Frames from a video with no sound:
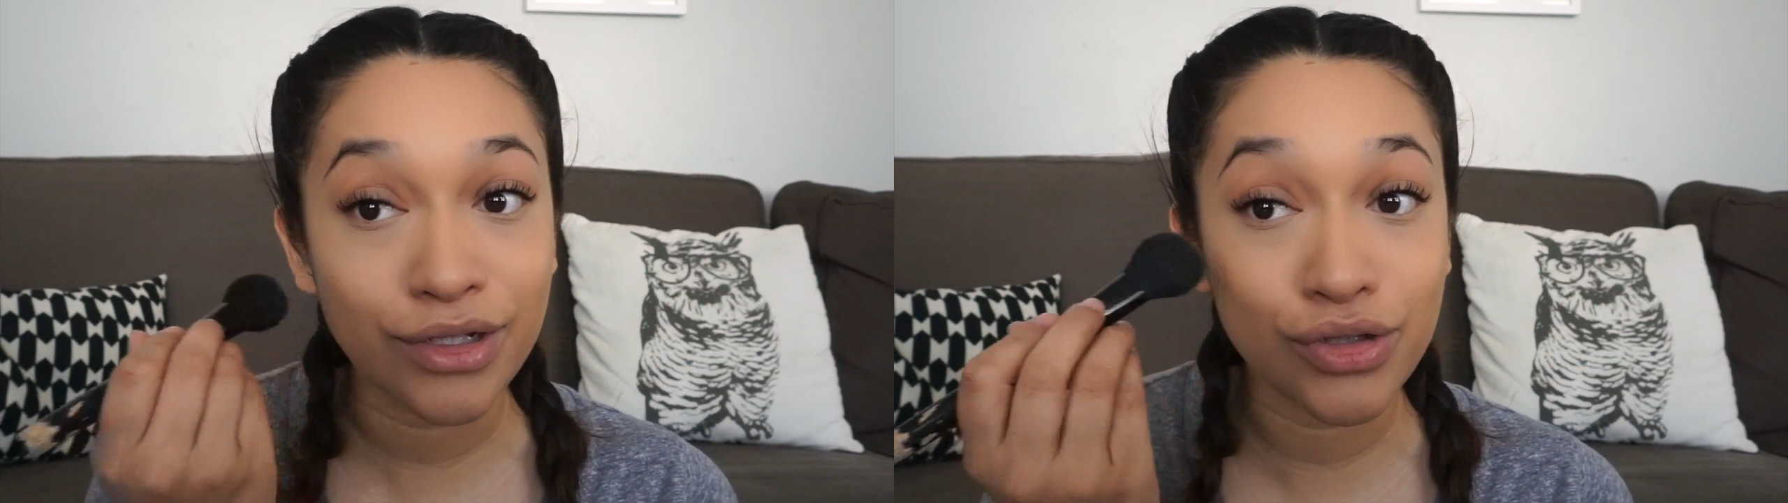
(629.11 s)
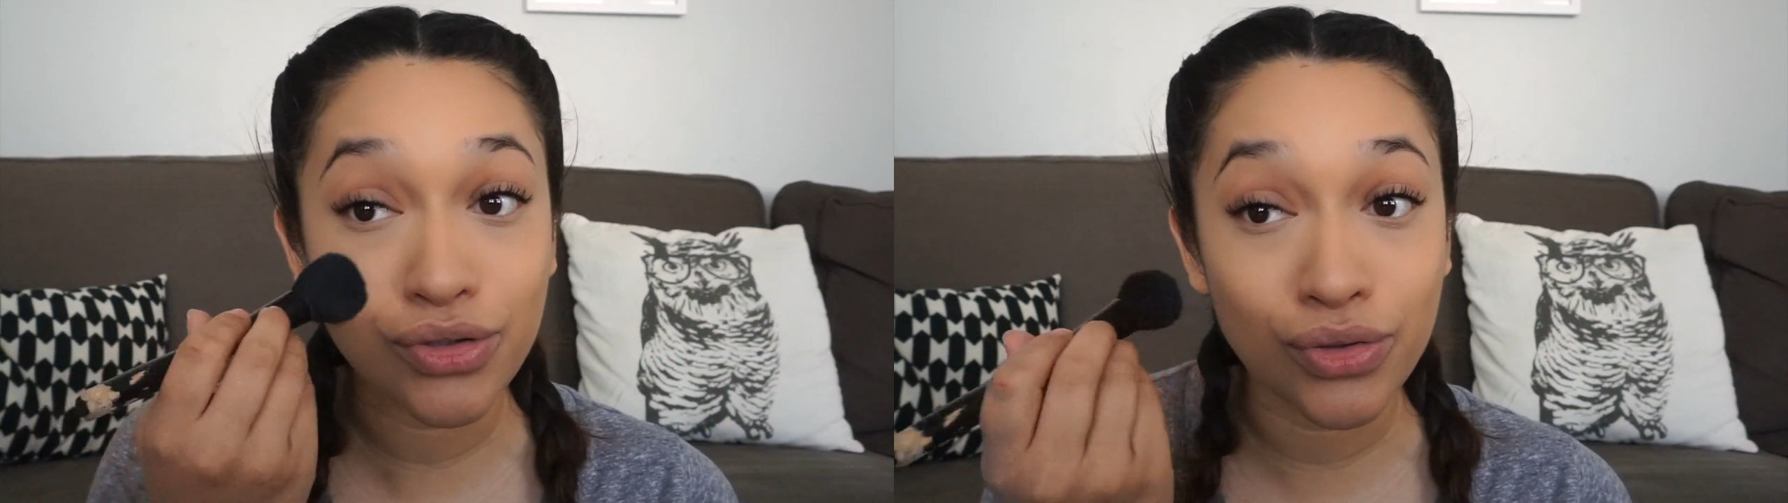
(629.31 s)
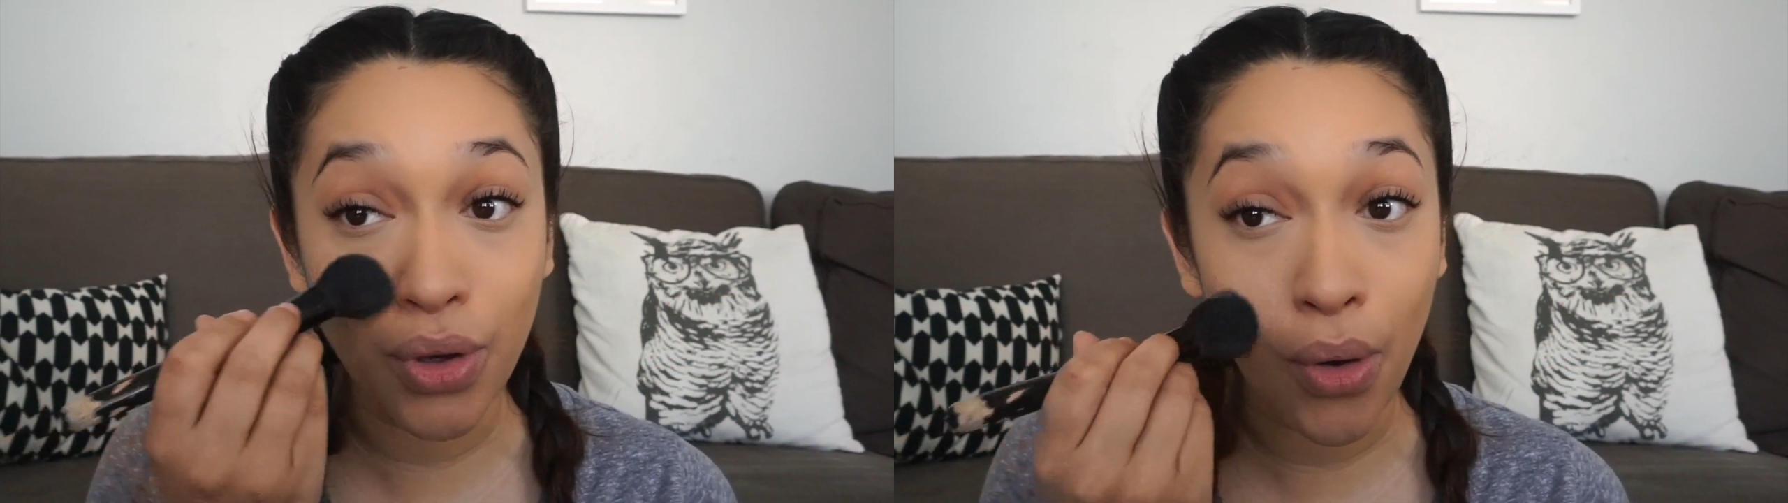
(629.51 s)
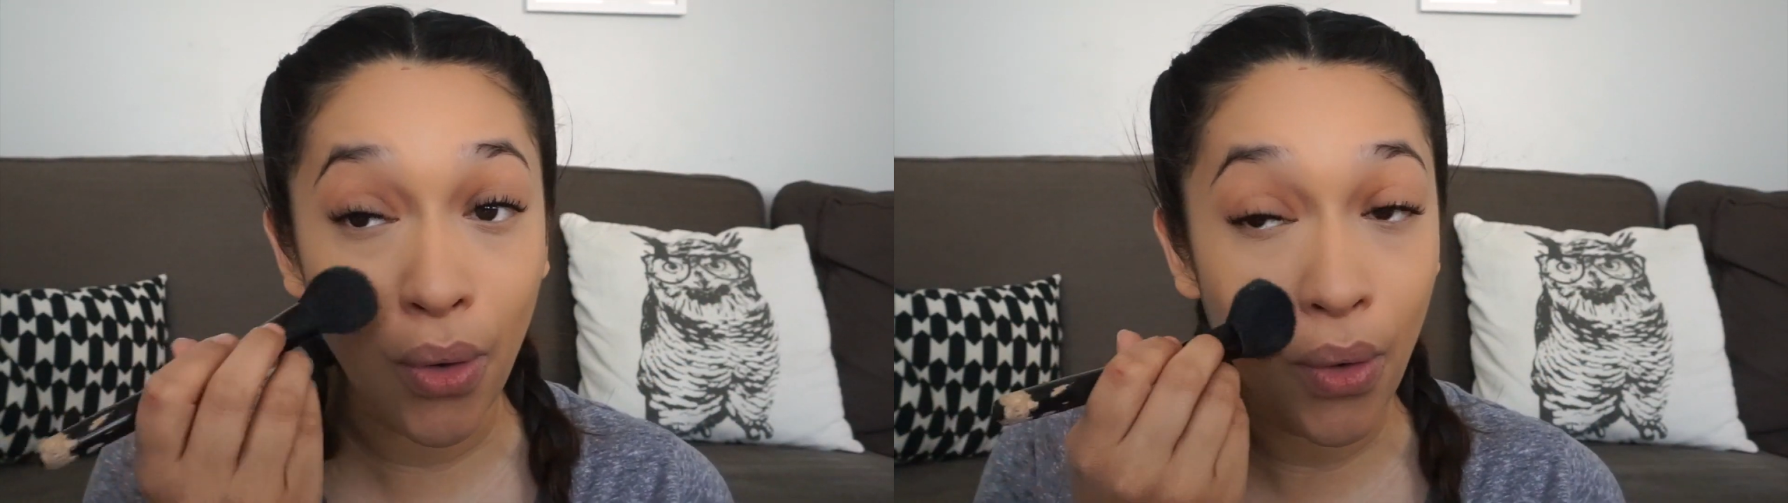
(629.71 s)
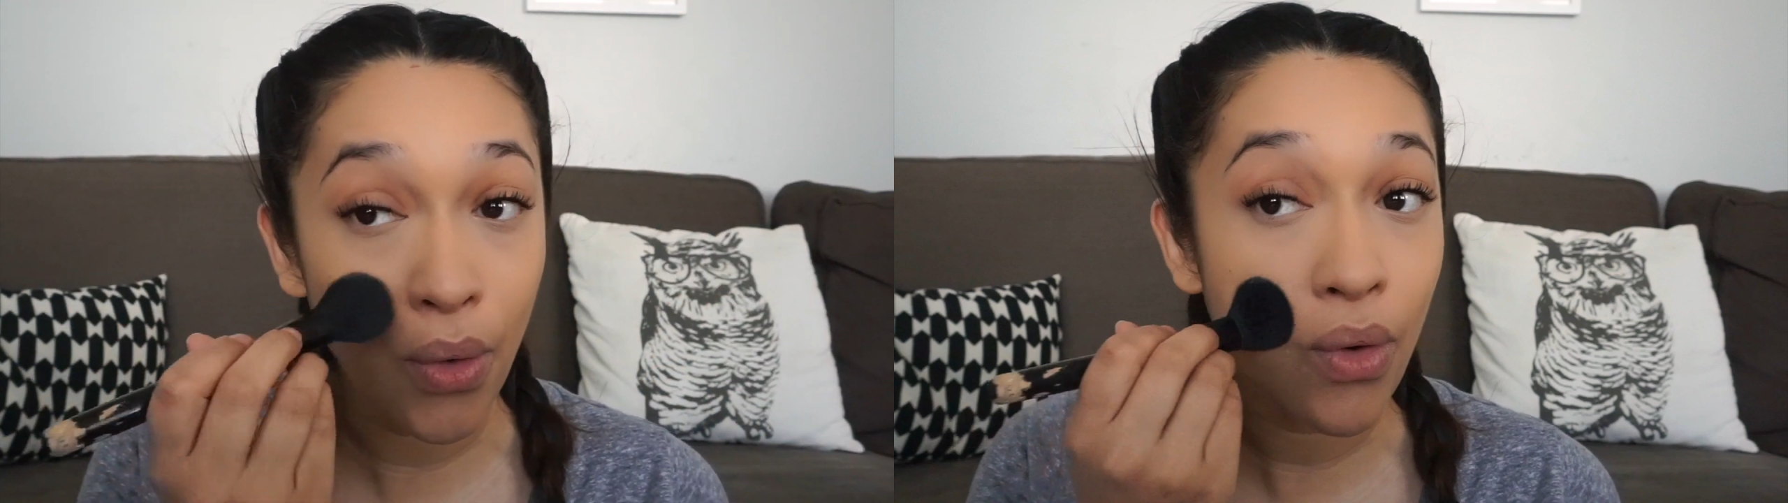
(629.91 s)

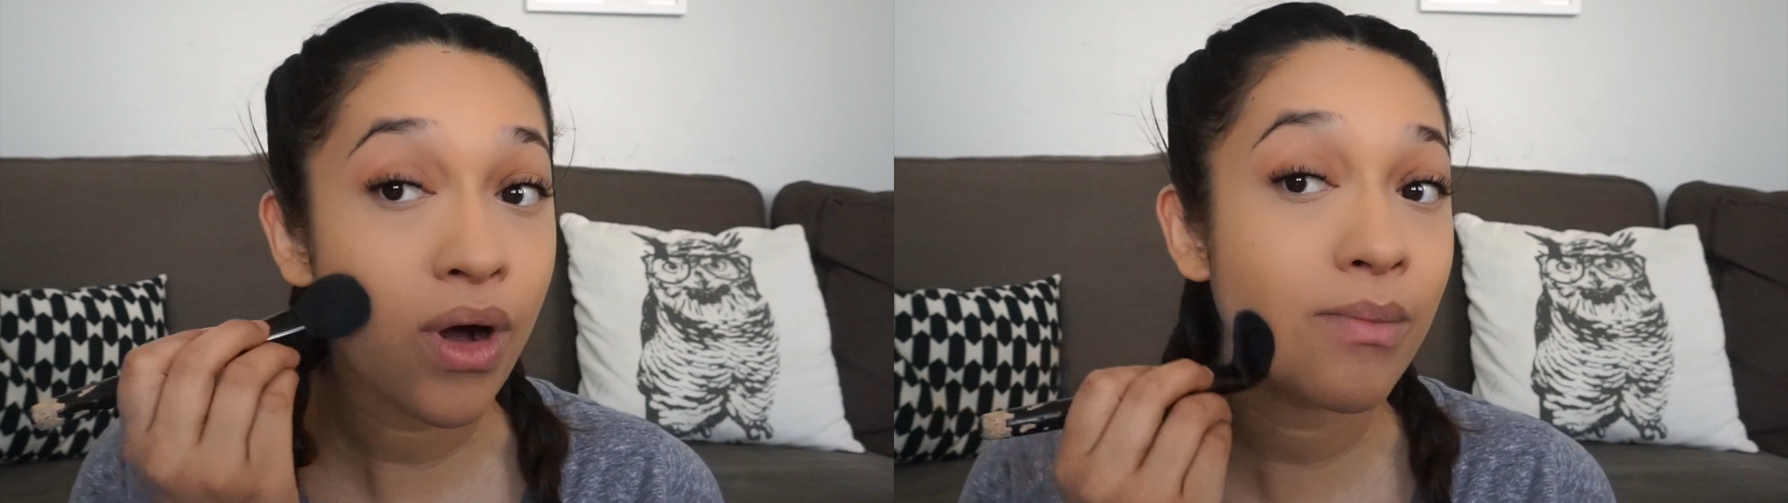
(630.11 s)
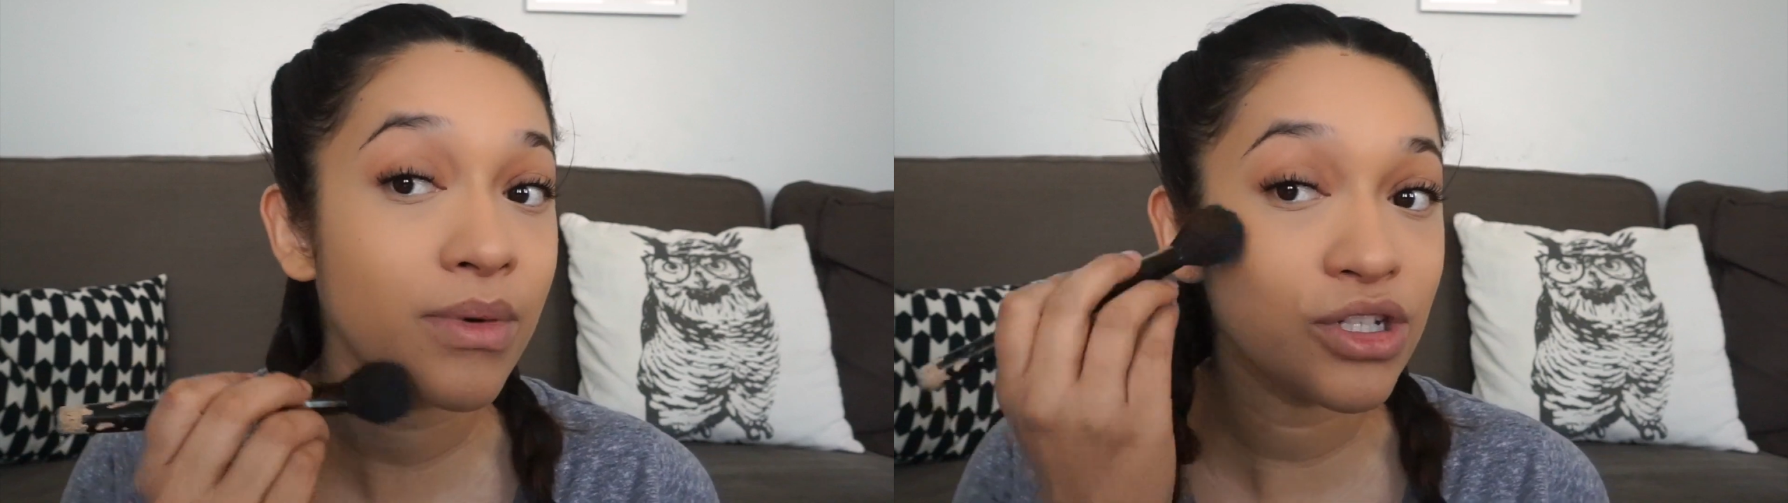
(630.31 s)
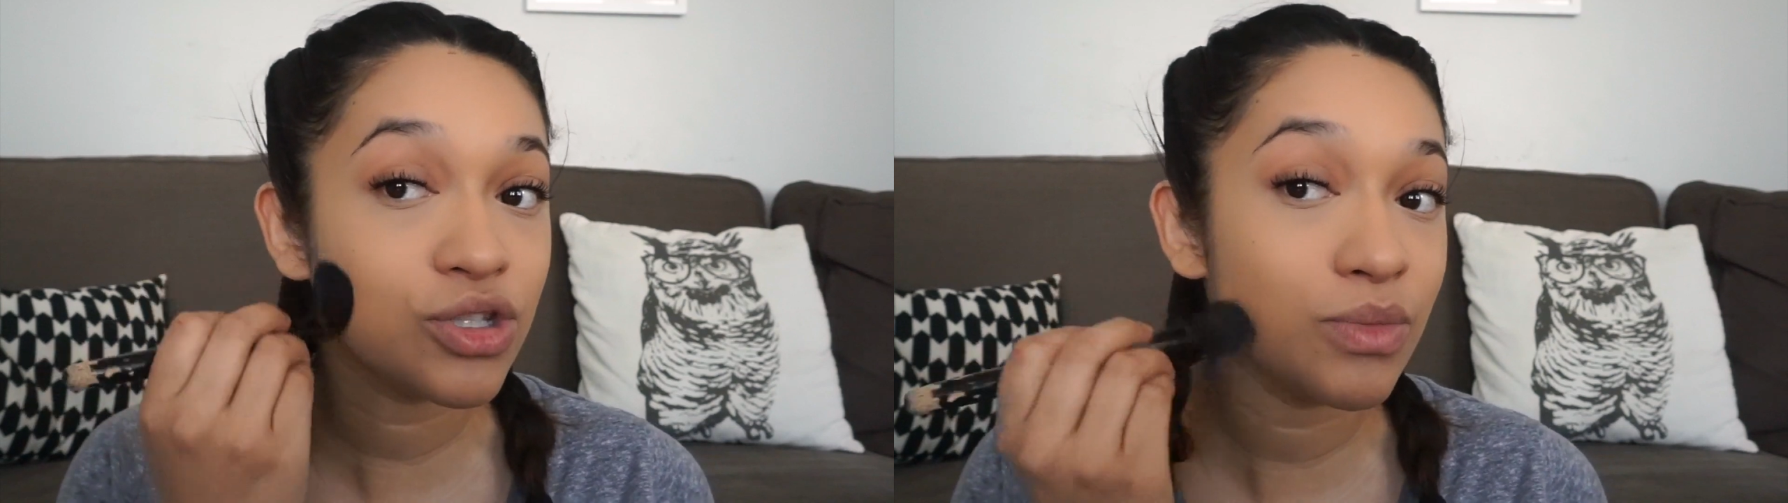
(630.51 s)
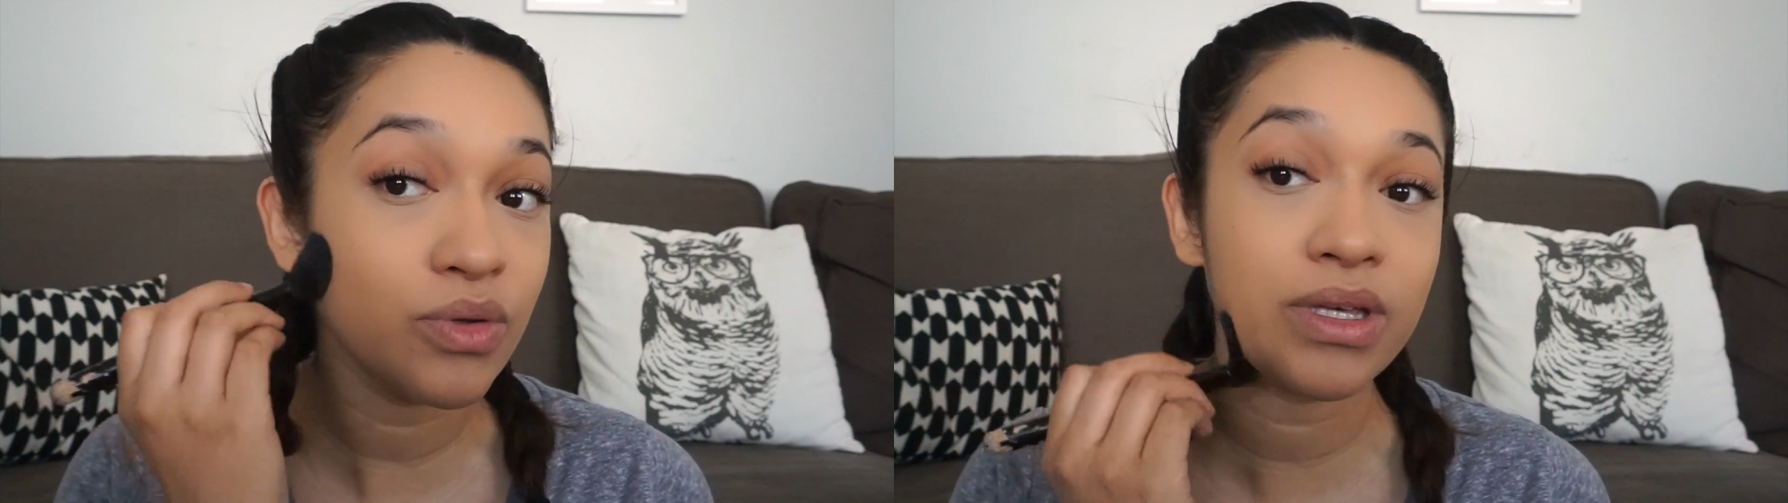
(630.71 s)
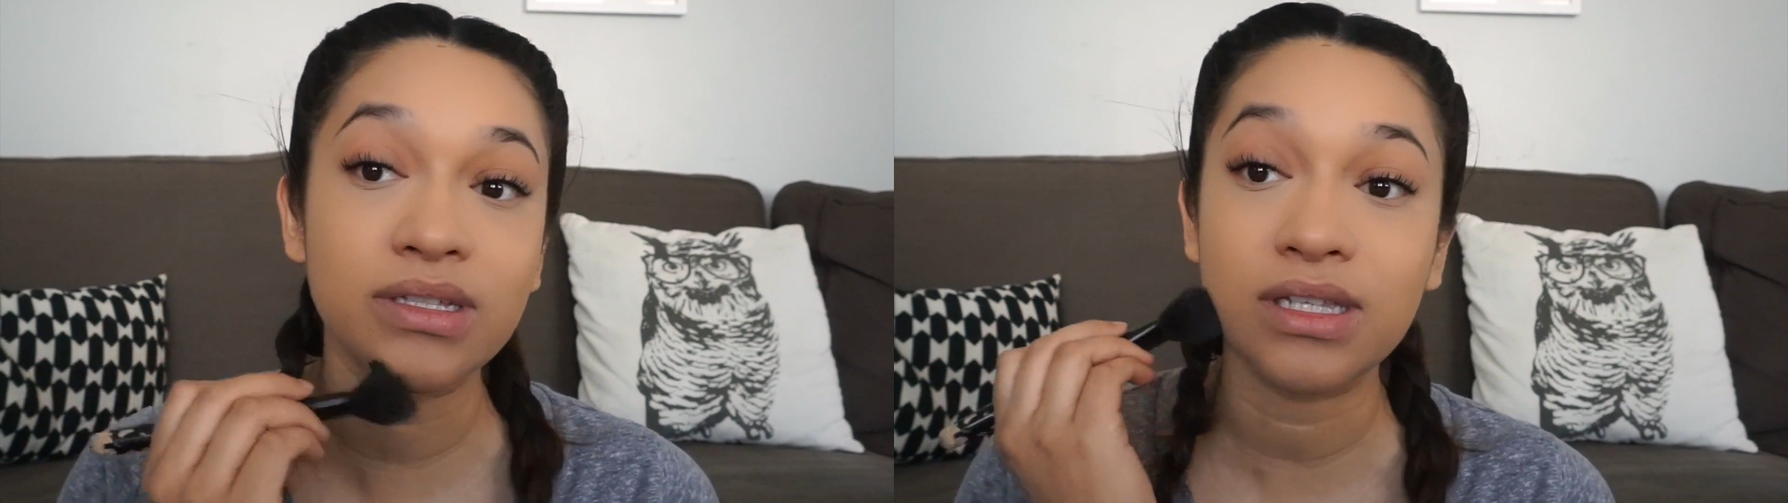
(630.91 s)
so much
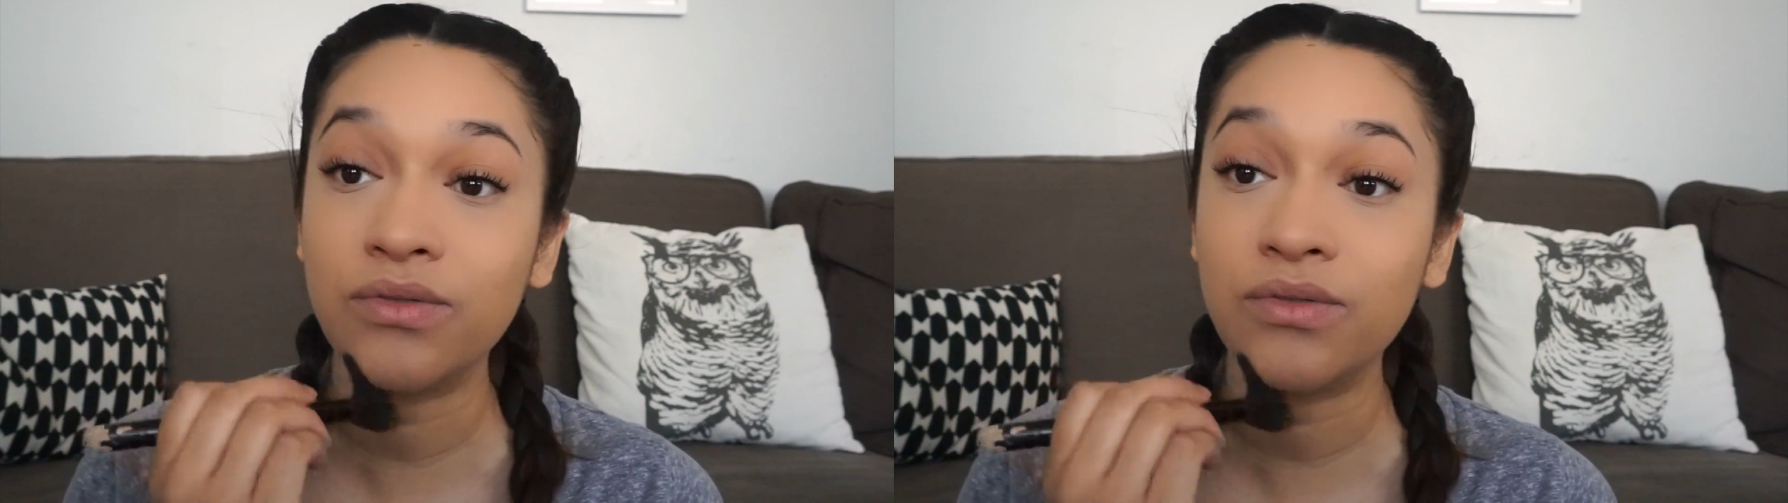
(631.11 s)
mucus.